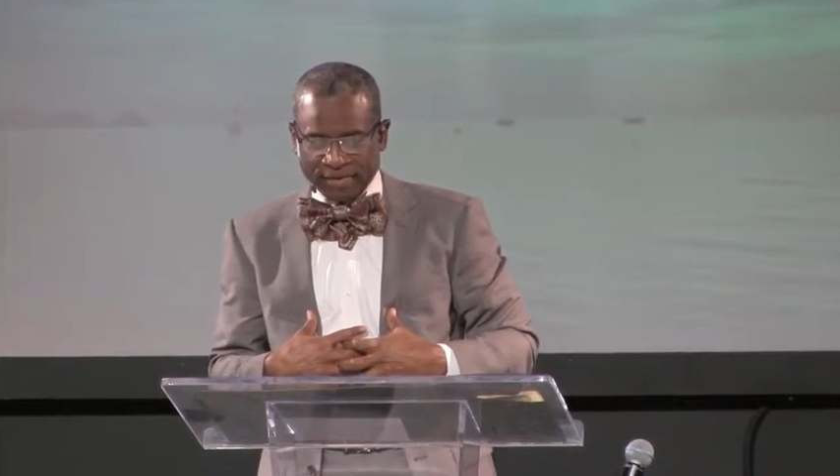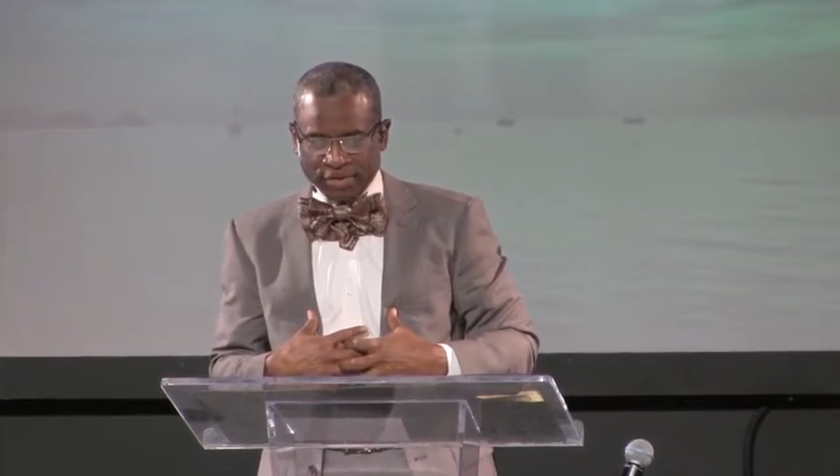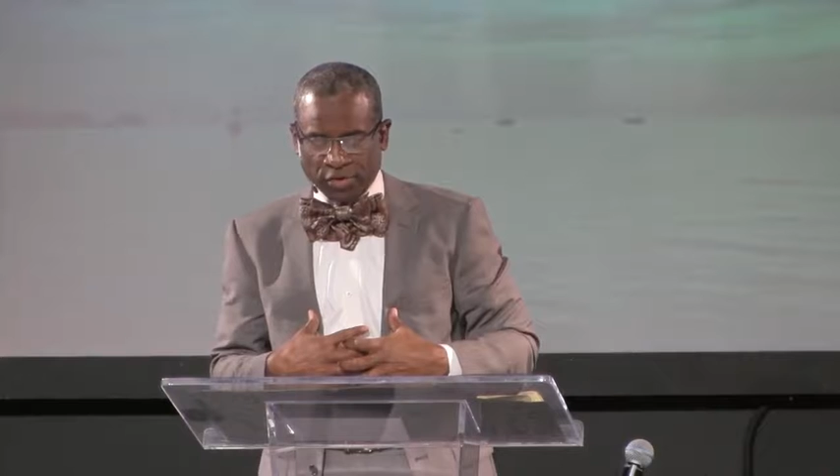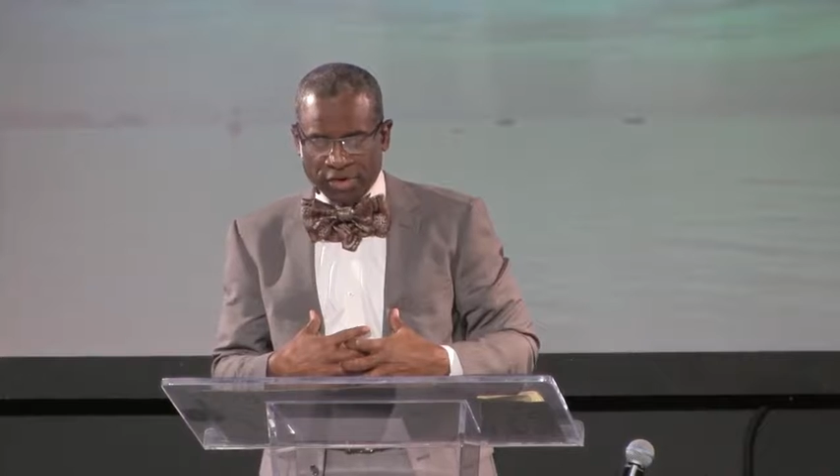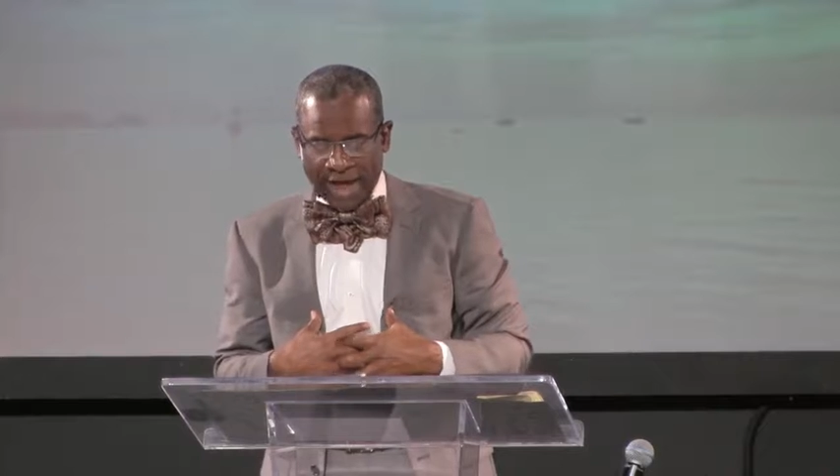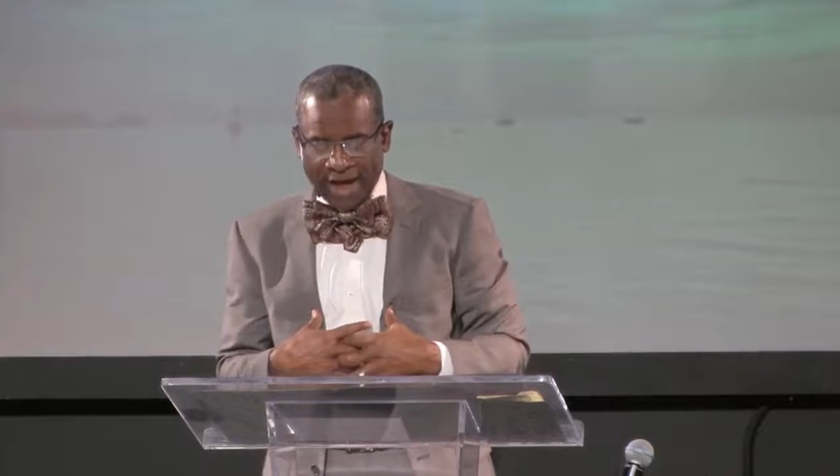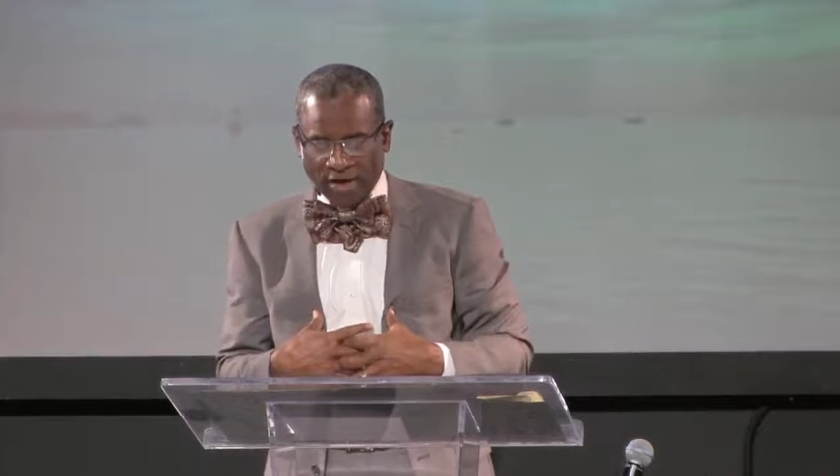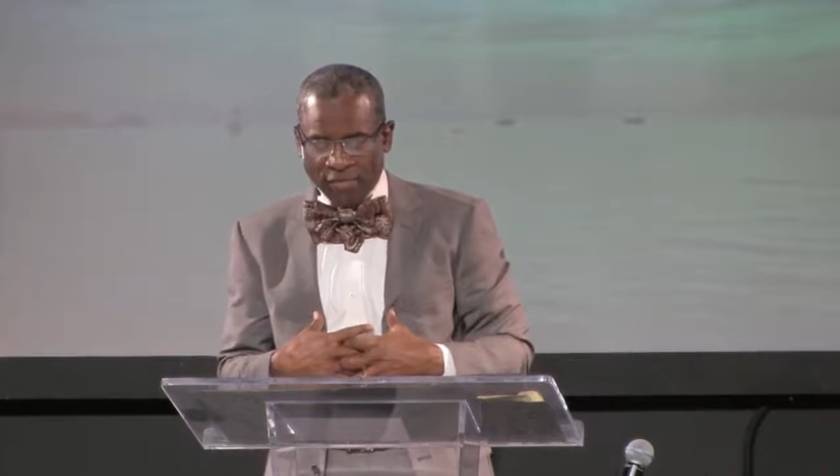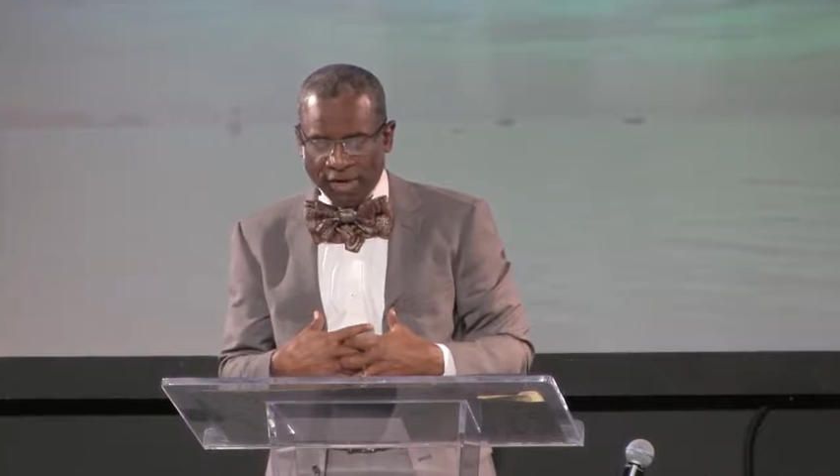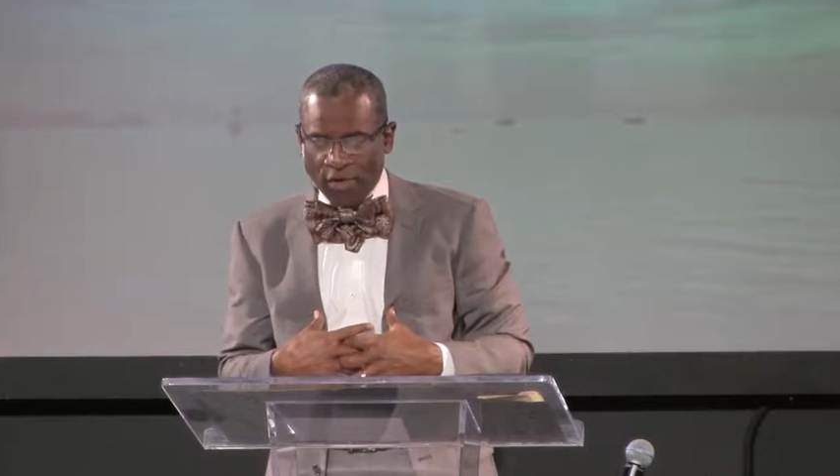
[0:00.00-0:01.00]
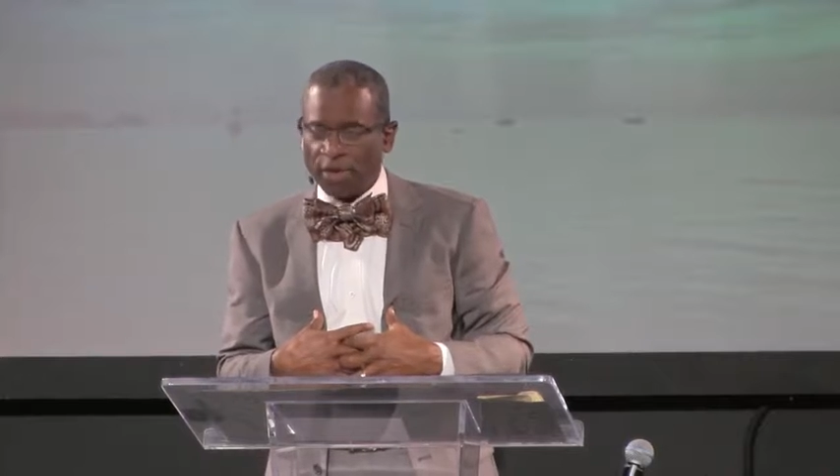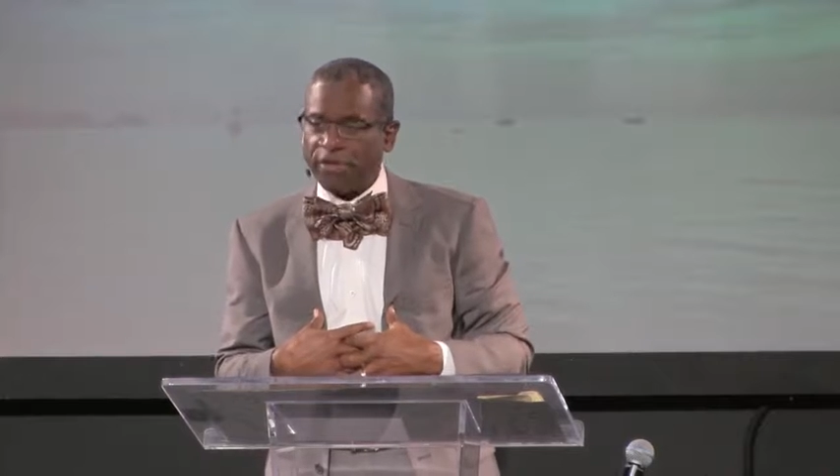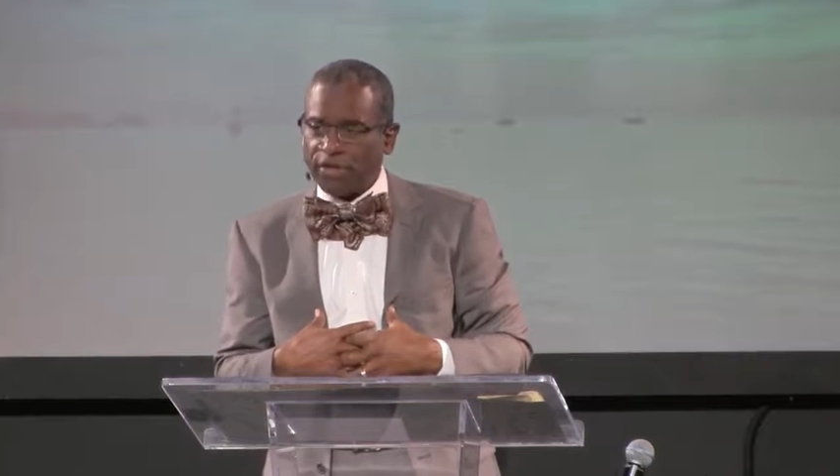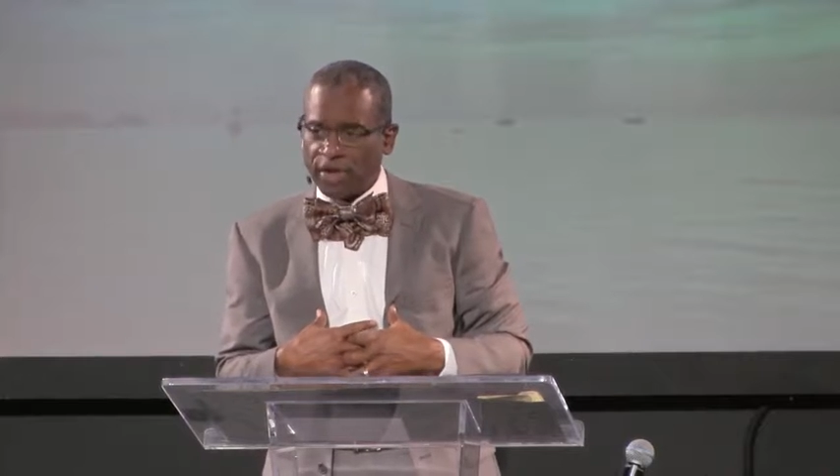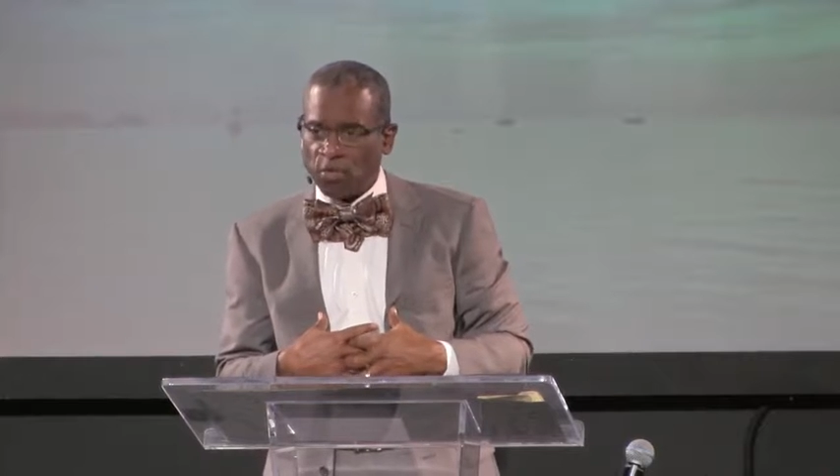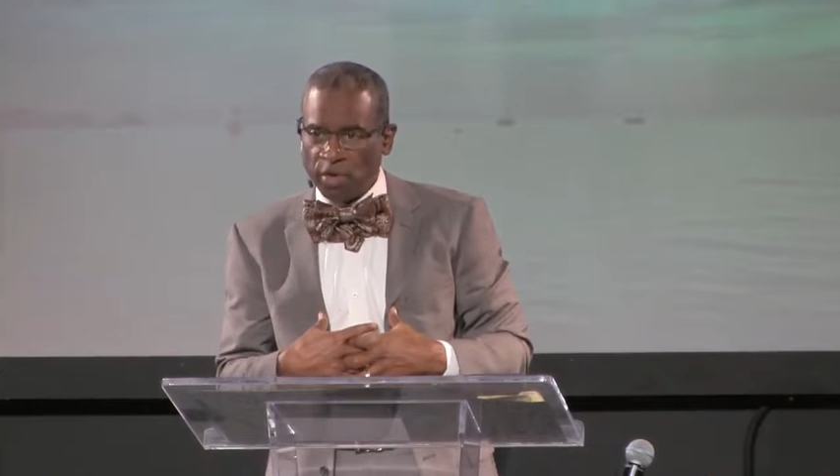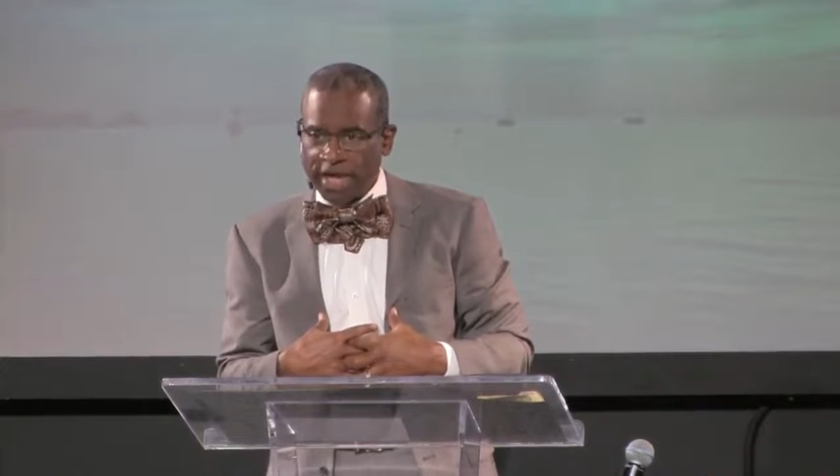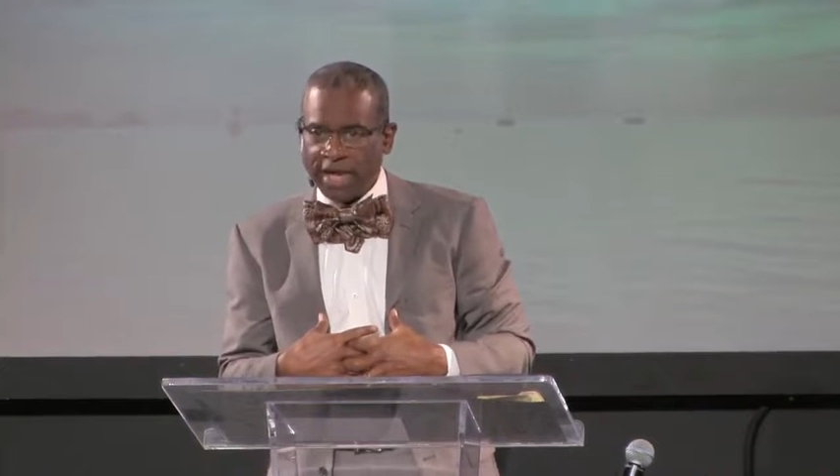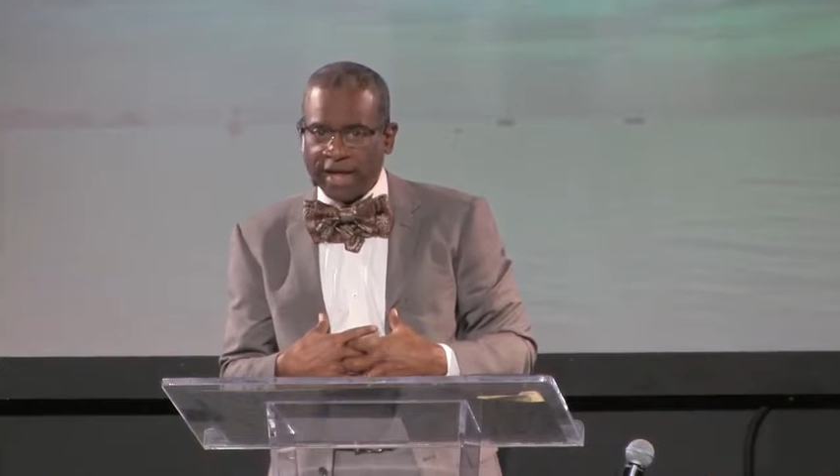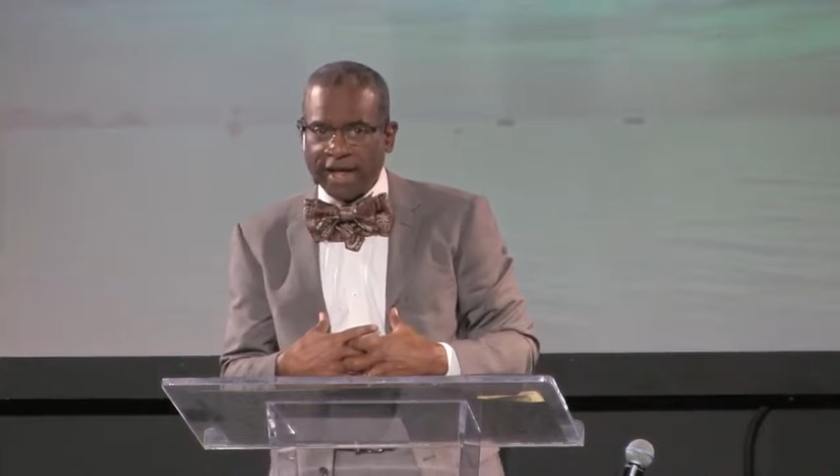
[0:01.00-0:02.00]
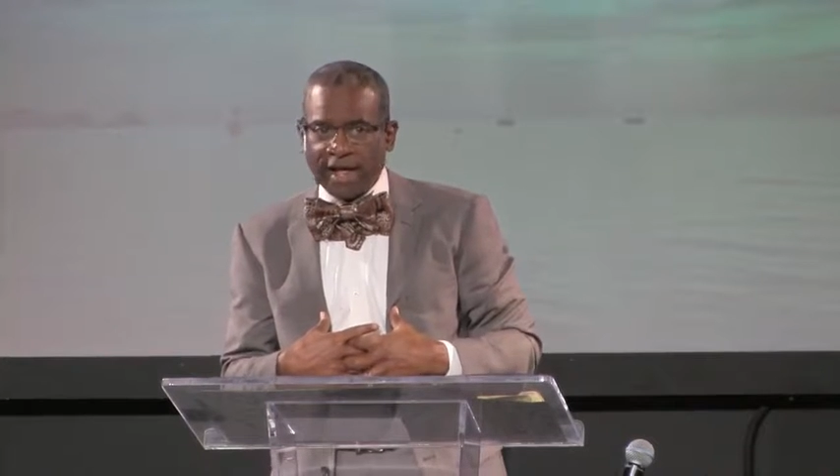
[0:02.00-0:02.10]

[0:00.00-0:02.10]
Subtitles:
So now the only thing we